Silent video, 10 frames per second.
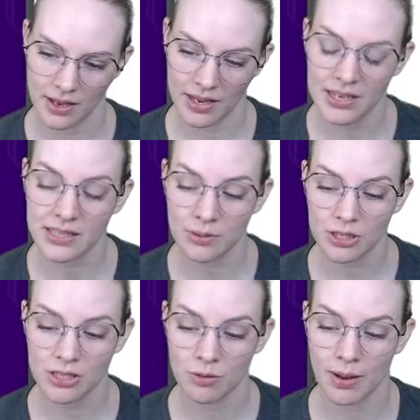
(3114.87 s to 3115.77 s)
Is
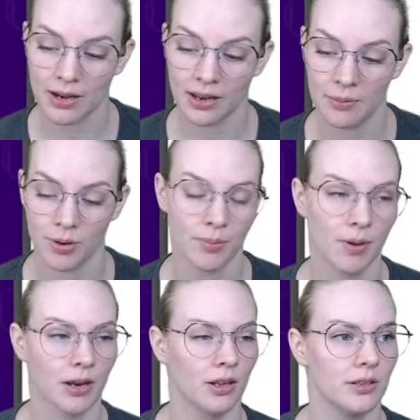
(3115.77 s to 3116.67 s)
sequence-to-sequence model and BERT
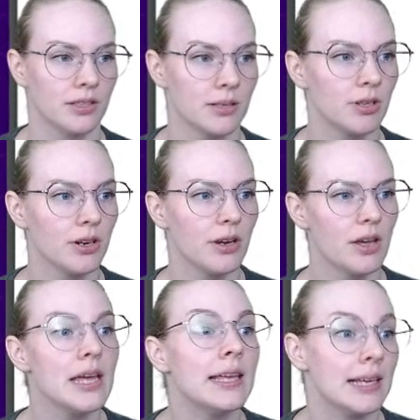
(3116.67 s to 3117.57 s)
model similar?
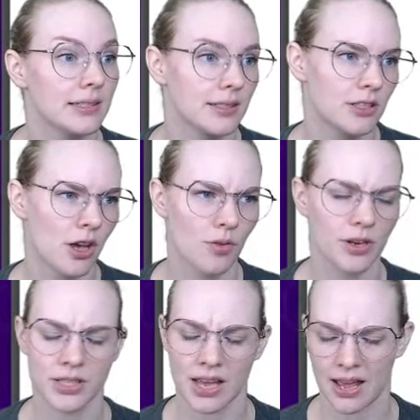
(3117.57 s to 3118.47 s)
Yes. So
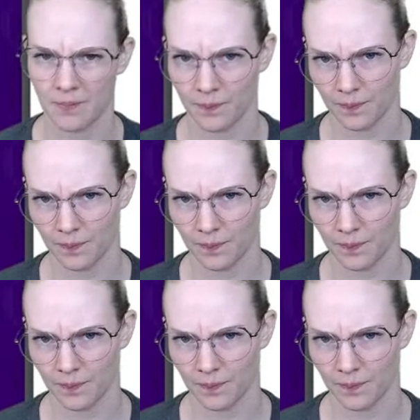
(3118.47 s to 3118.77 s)
there's a